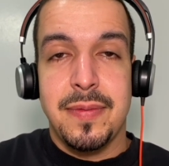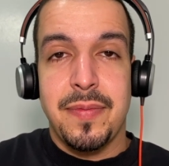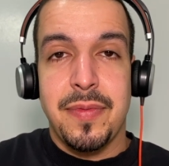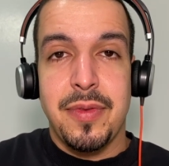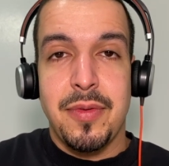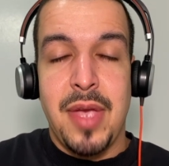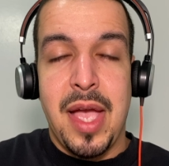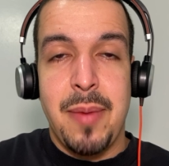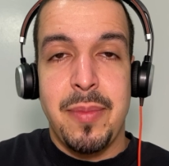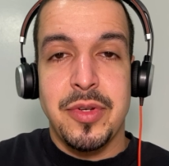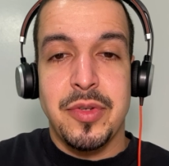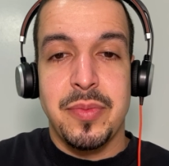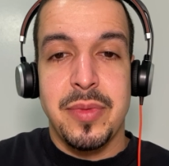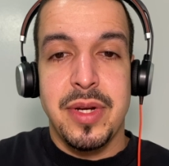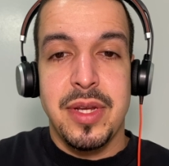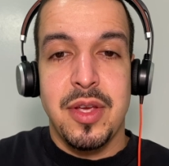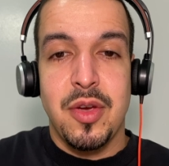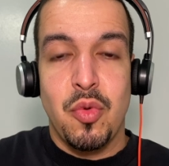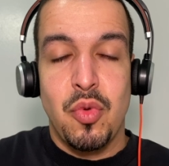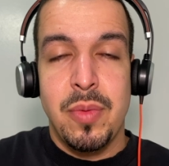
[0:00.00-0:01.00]
how much
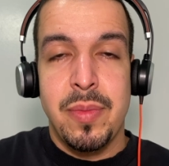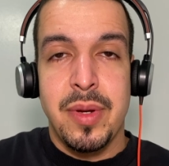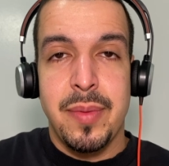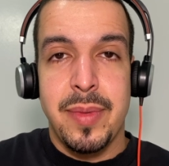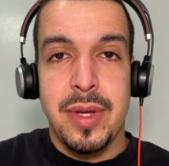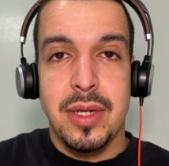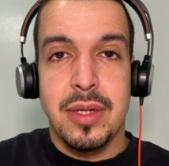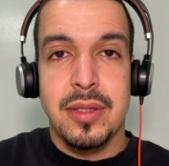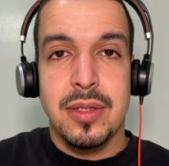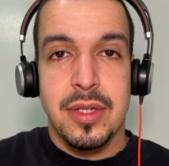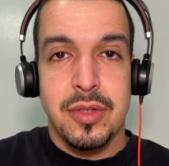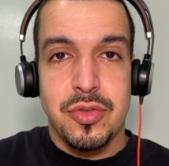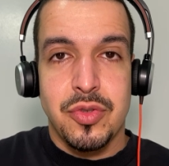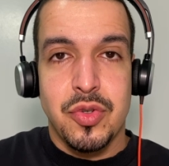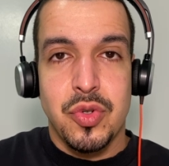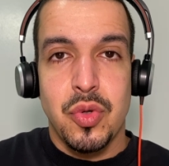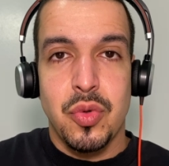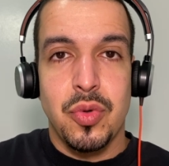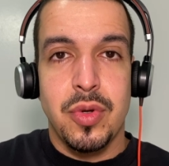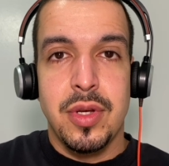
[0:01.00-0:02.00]
money a woman makes. It's
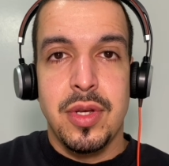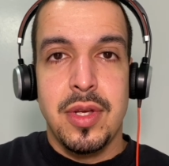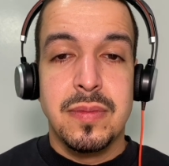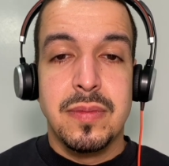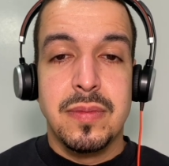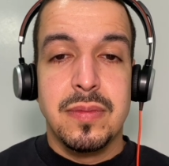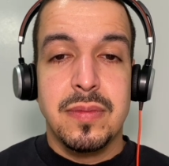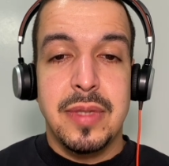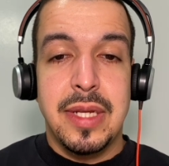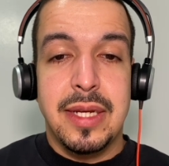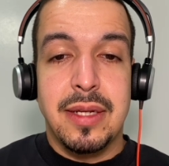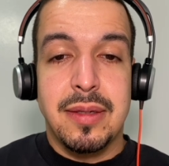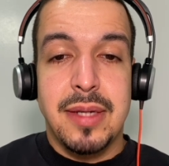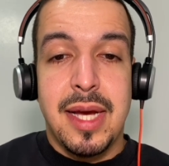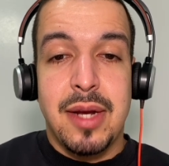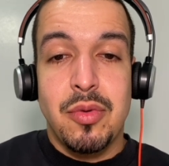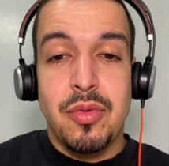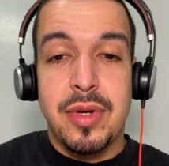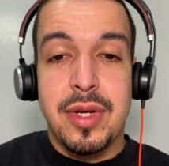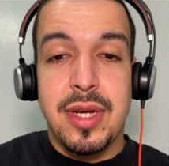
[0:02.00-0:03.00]
true. Like
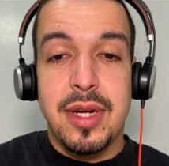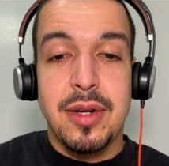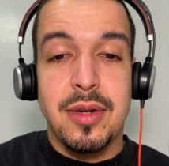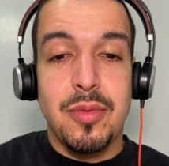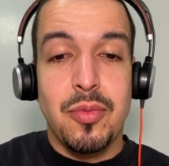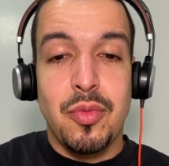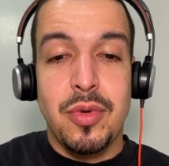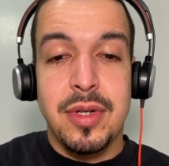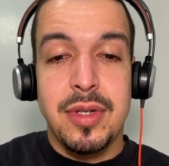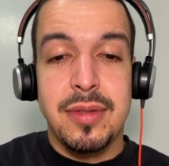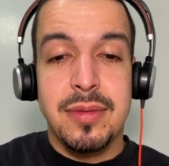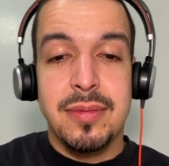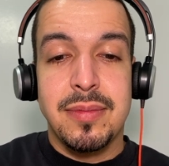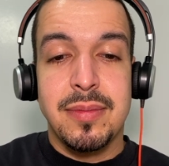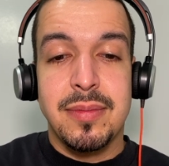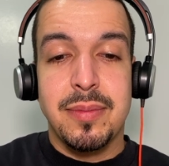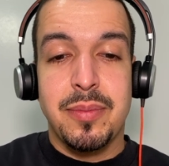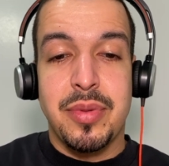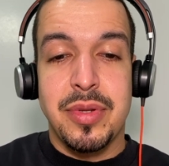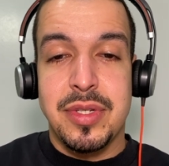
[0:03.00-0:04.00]
I don't care what
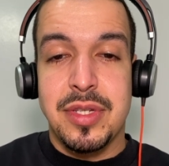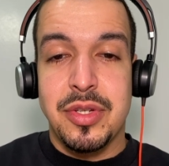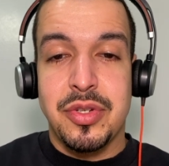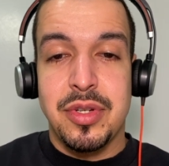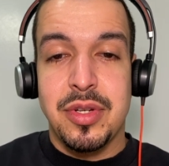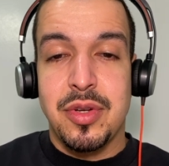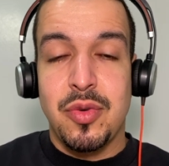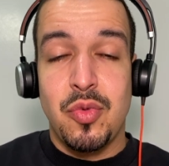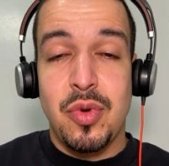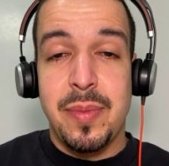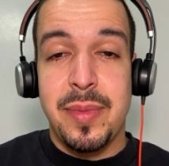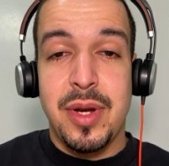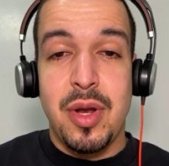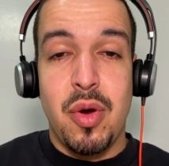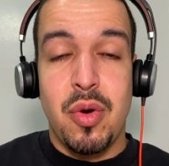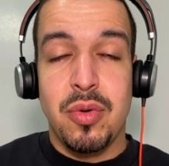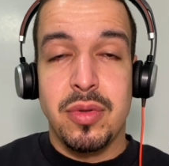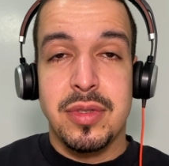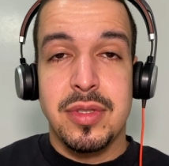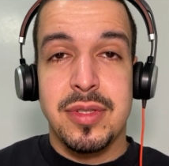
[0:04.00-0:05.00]
position a woman
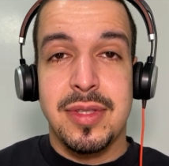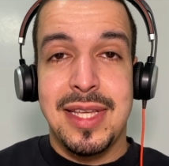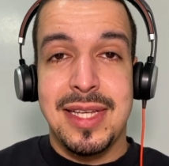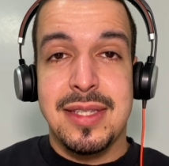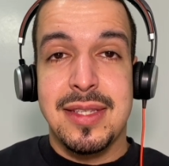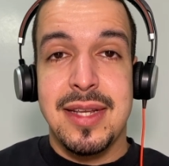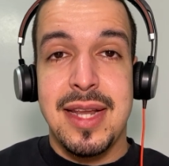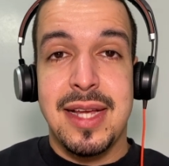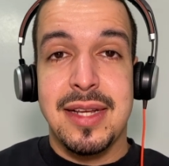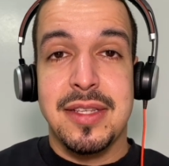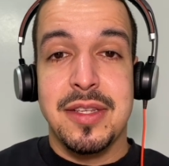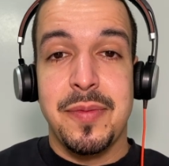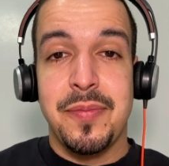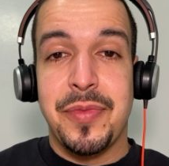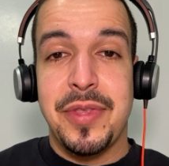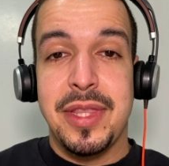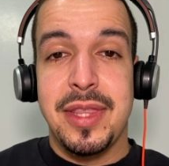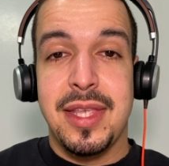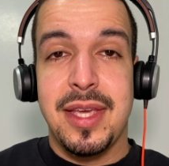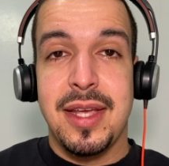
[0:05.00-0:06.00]
holds. That's not
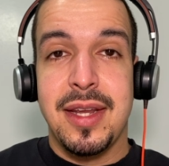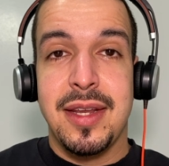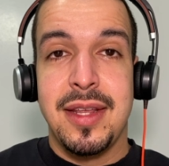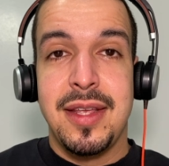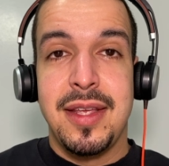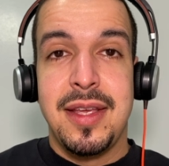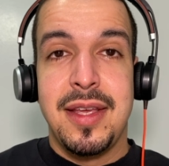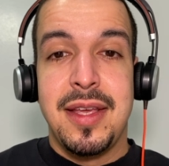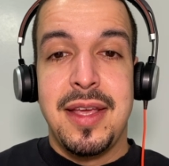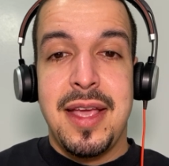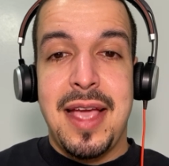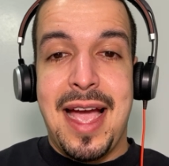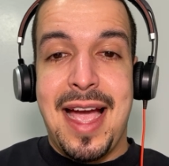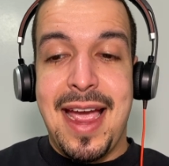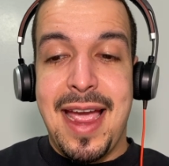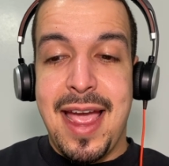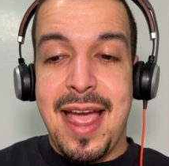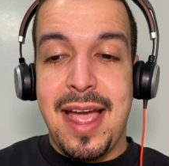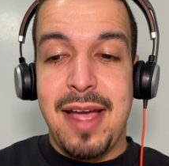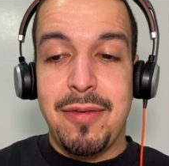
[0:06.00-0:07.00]
something that I
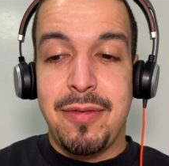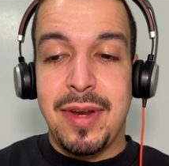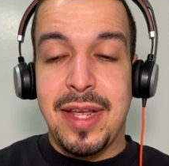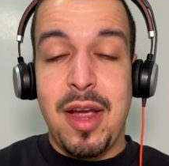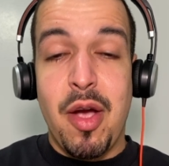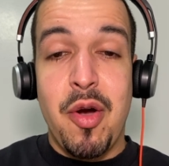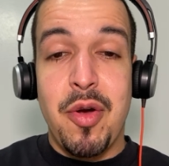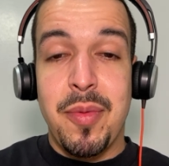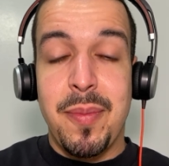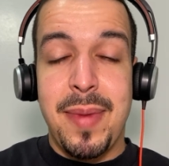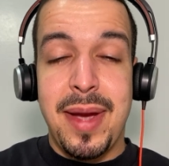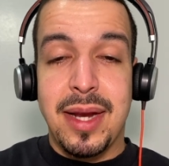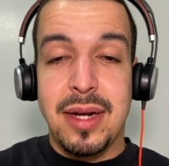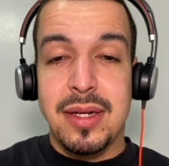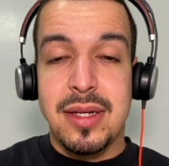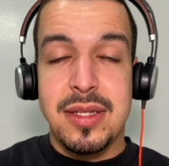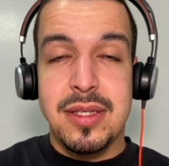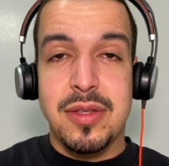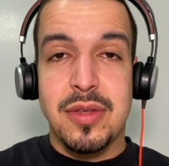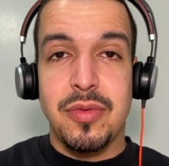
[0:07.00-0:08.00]
have like on my
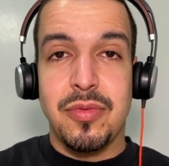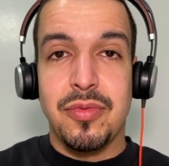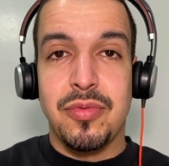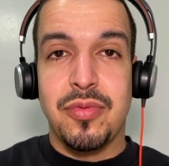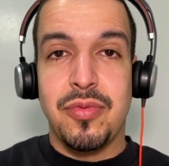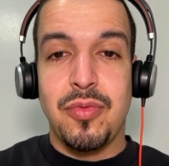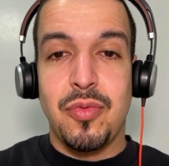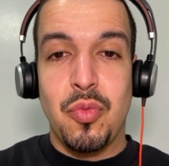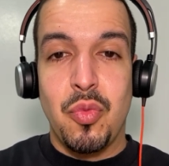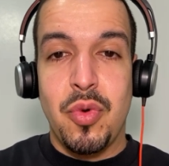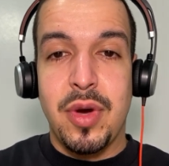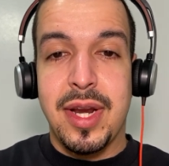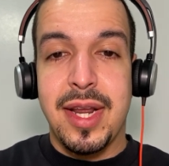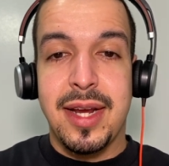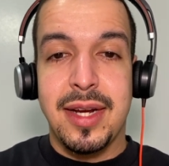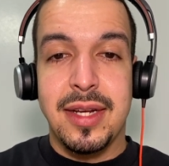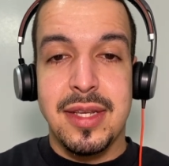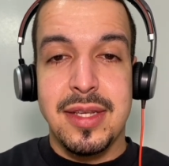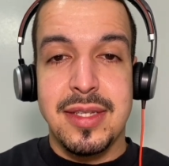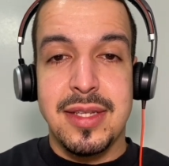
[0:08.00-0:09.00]
list of what
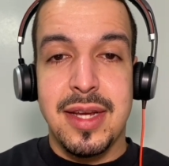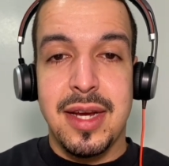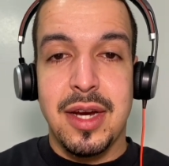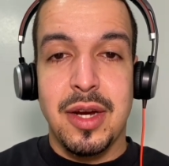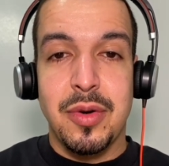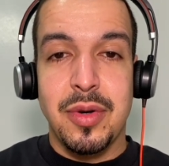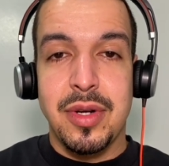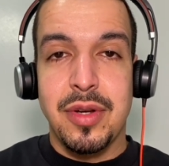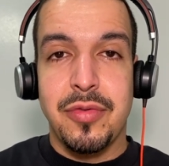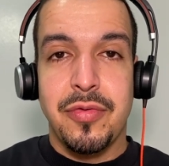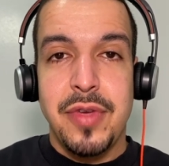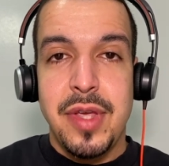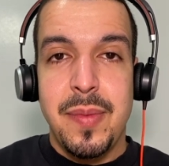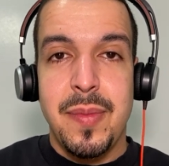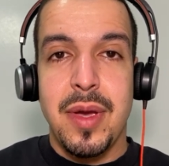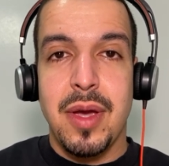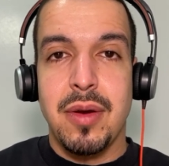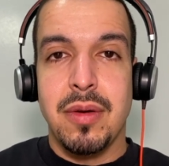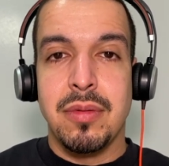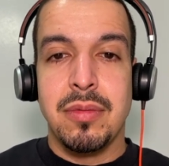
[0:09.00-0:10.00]
I desire in a
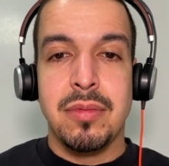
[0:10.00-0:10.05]
female.